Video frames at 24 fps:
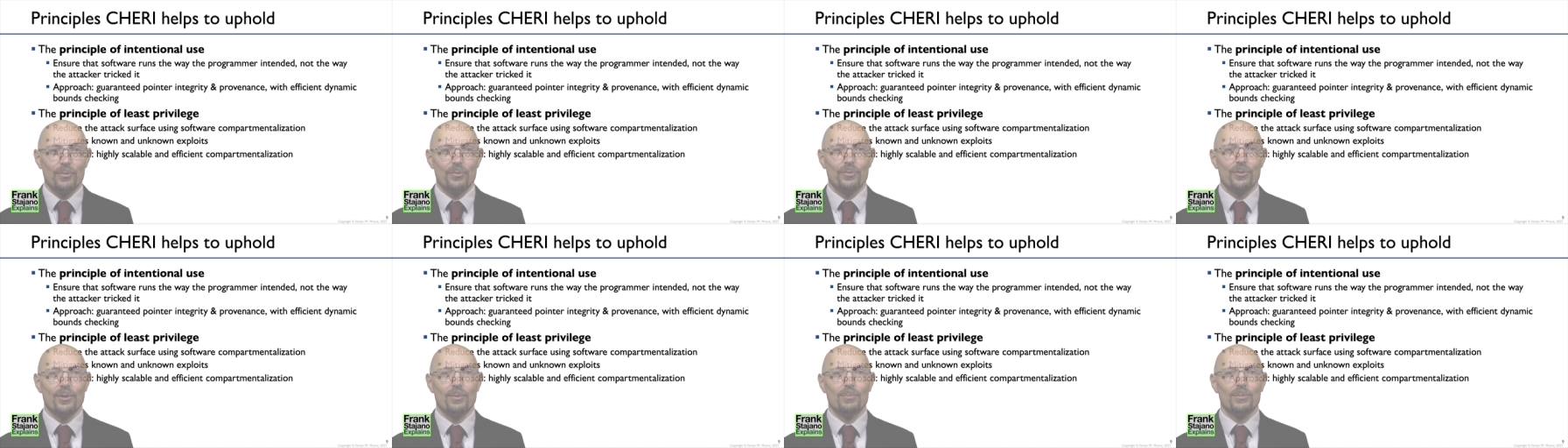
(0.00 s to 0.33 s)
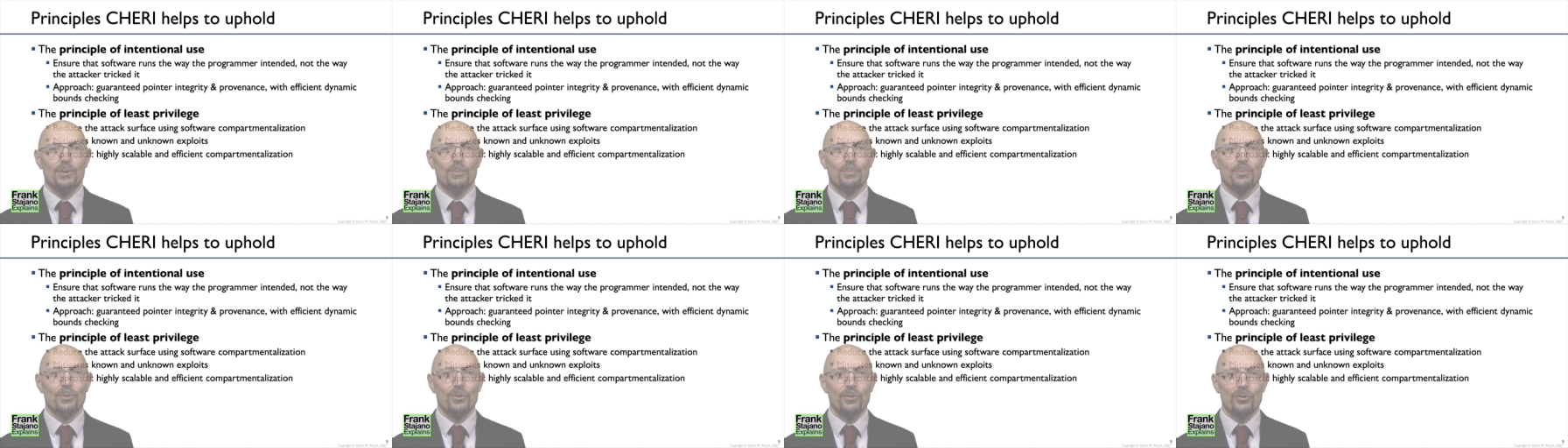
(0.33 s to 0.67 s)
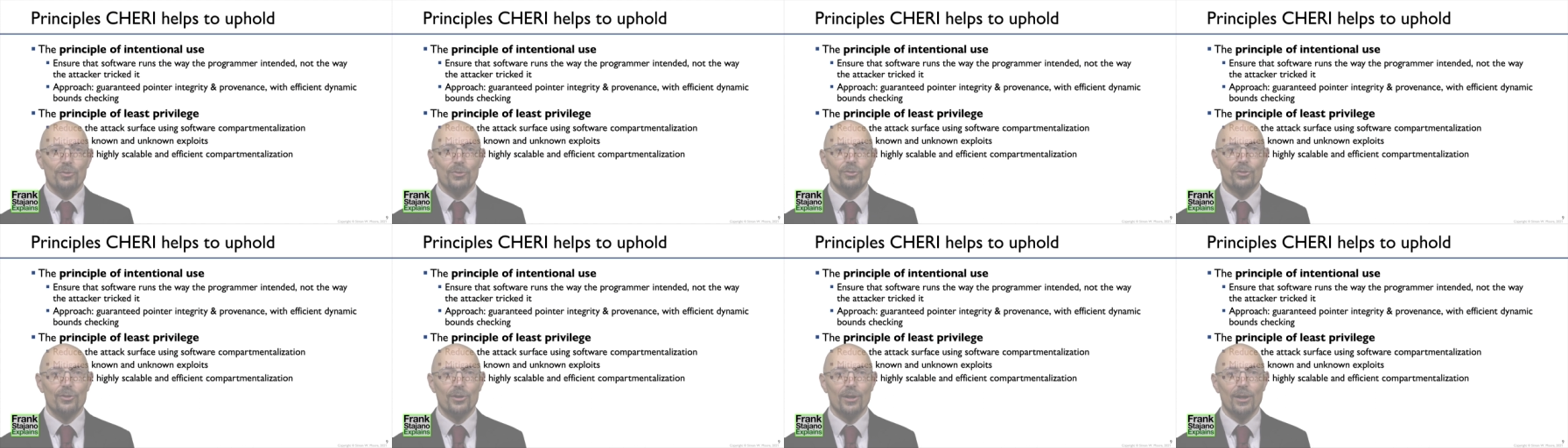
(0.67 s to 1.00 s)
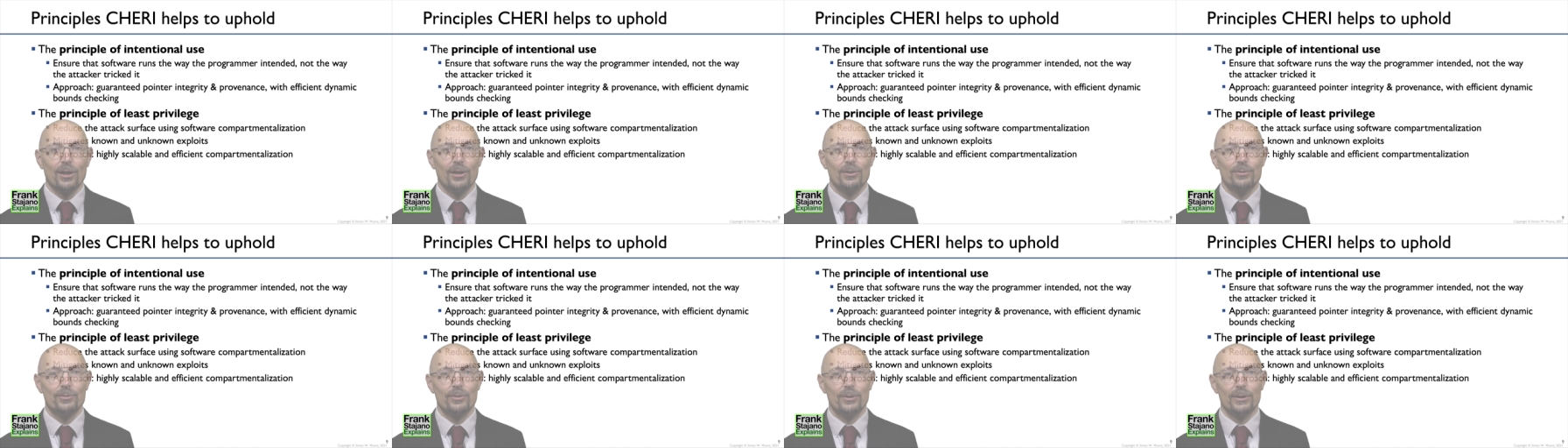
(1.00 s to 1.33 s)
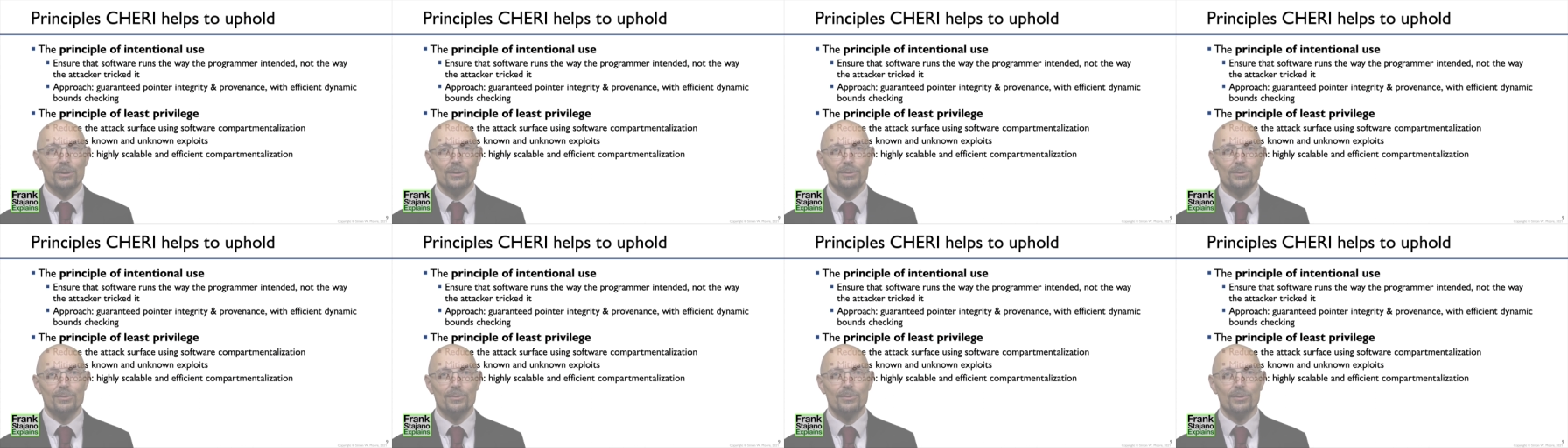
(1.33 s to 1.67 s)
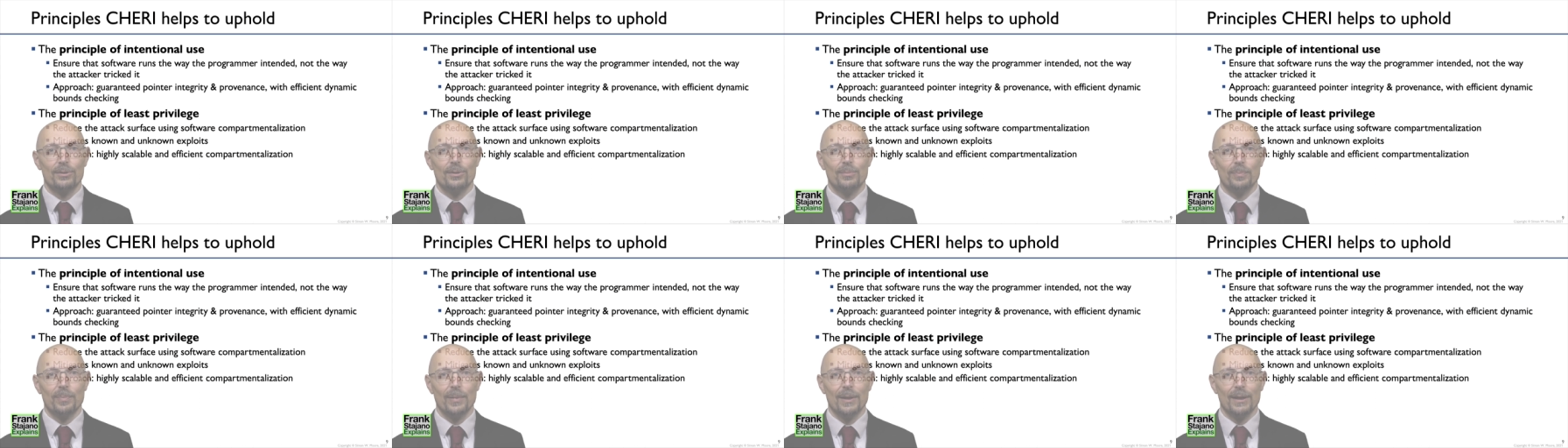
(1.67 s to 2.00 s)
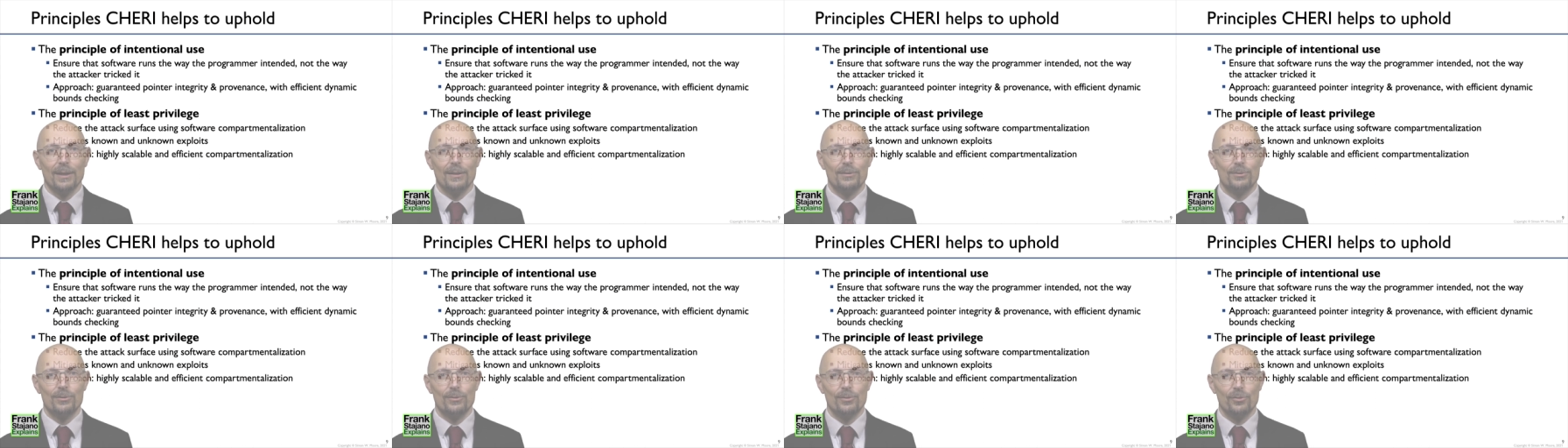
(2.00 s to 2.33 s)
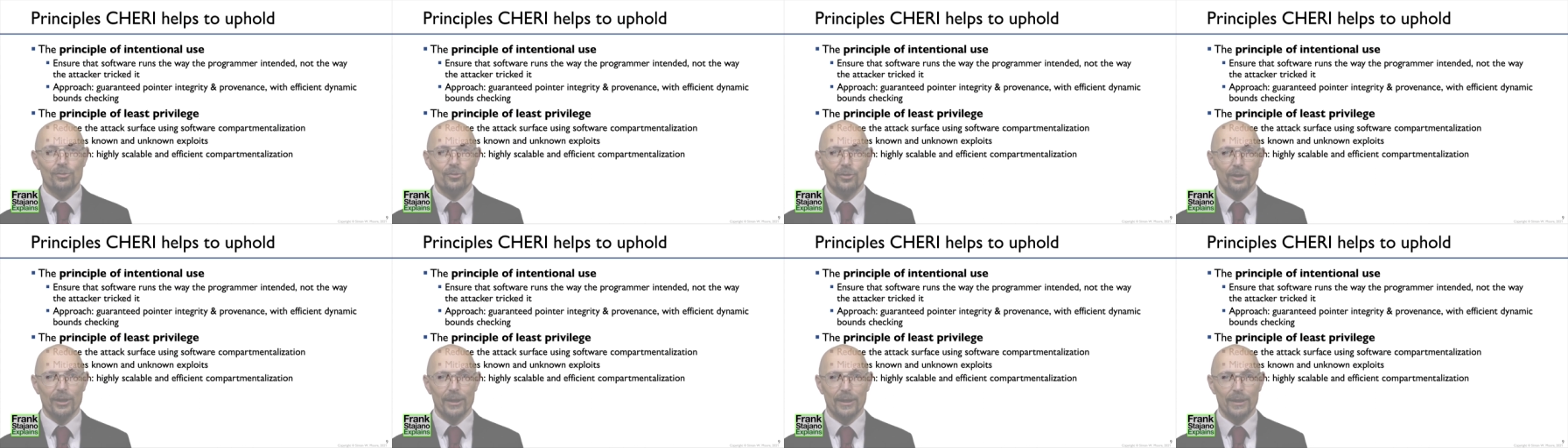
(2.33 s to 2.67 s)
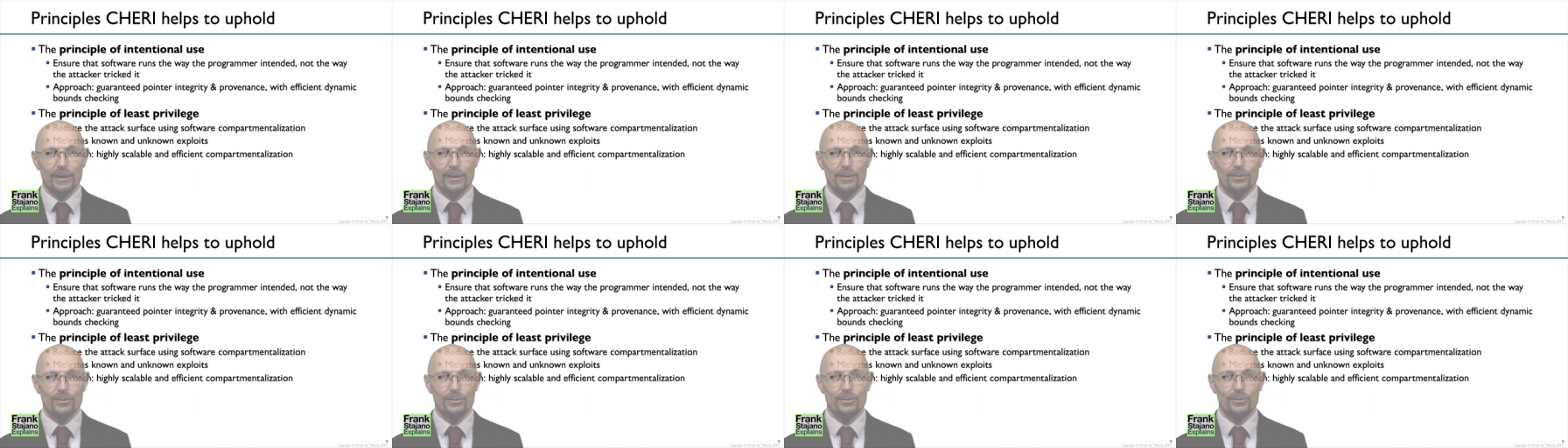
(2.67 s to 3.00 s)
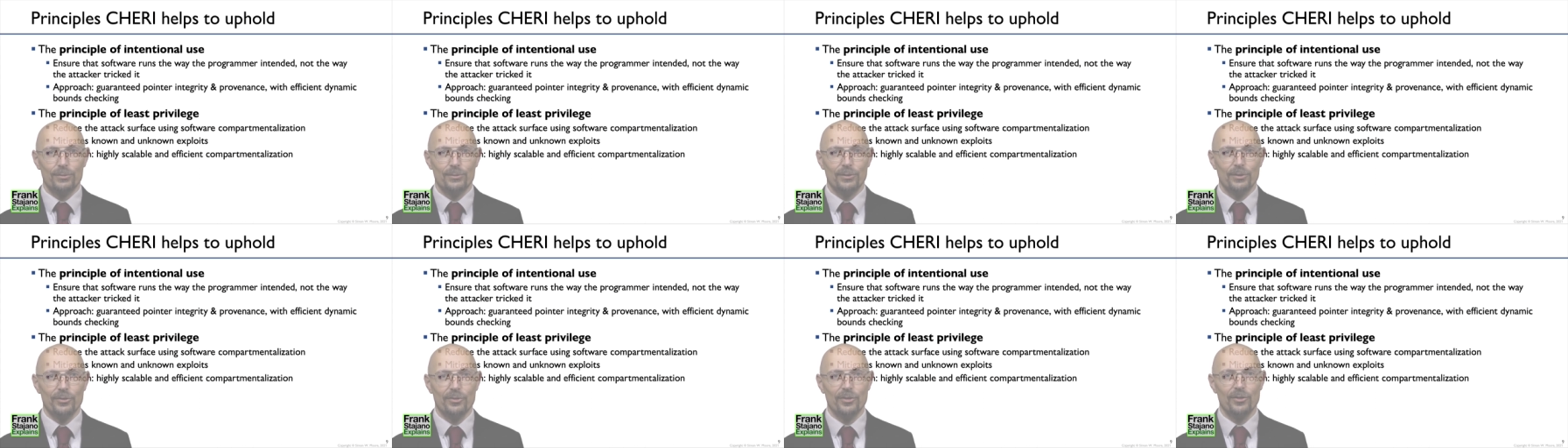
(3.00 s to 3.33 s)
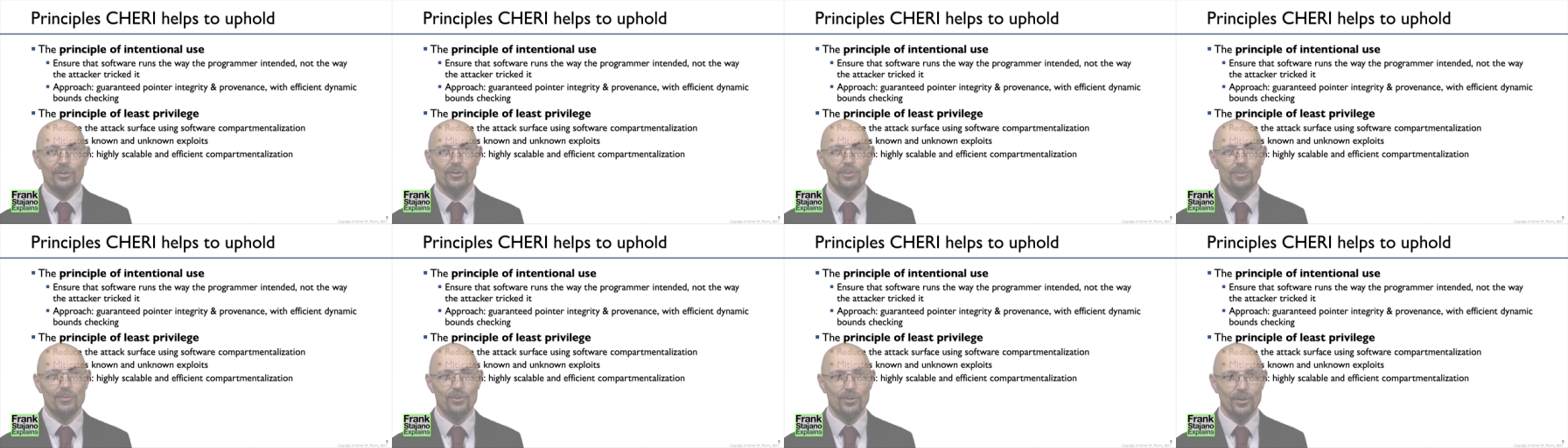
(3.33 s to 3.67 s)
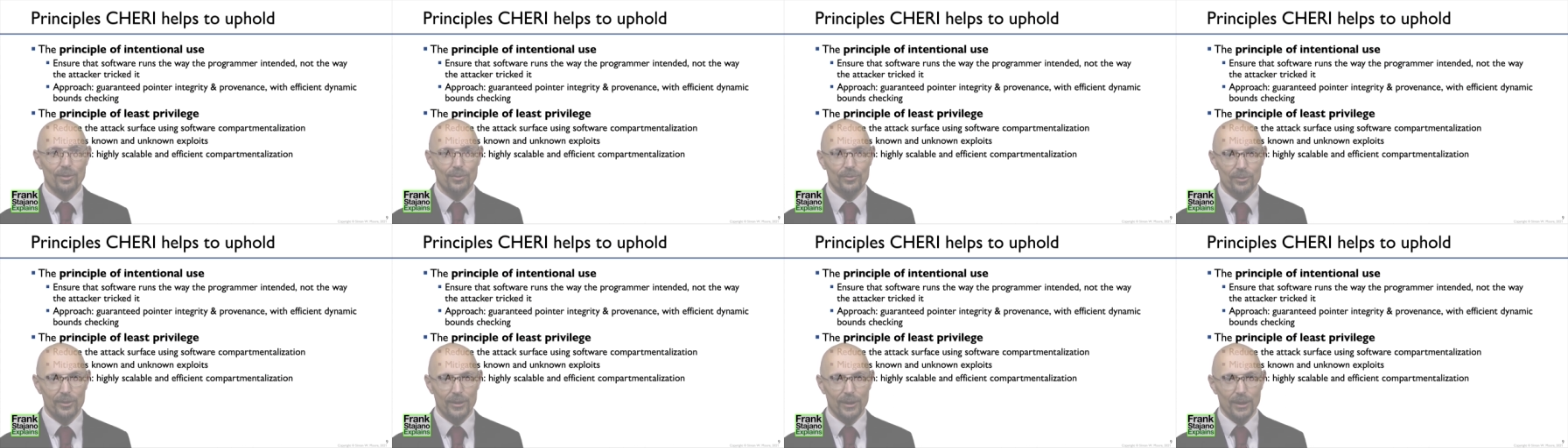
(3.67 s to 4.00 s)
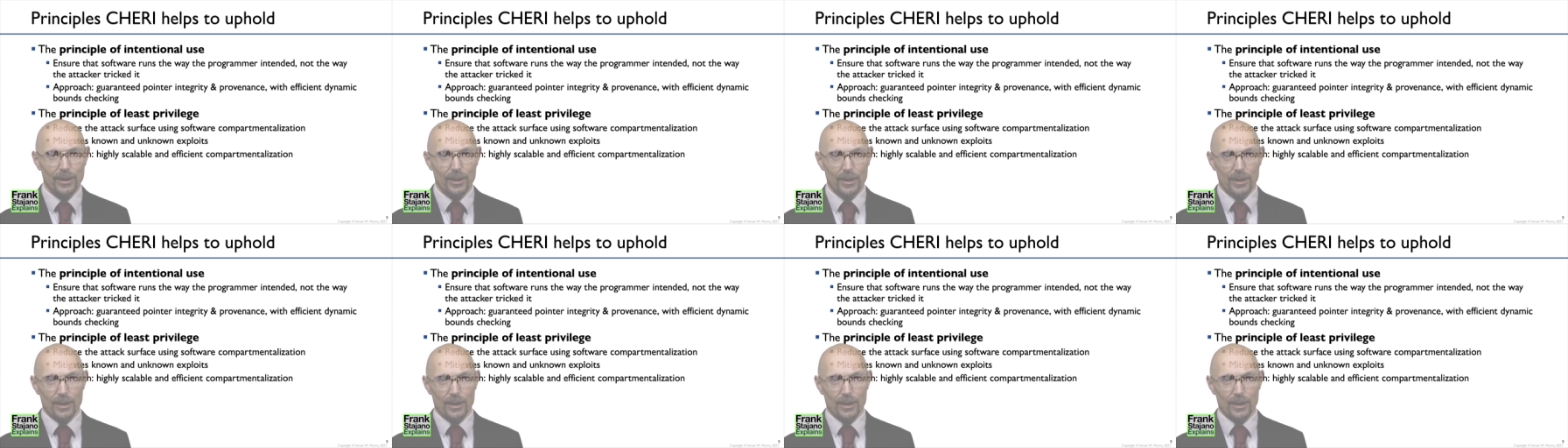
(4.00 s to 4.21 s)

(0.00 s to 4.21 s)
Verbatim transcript: from the processor hardware to the compiler chain to the system software.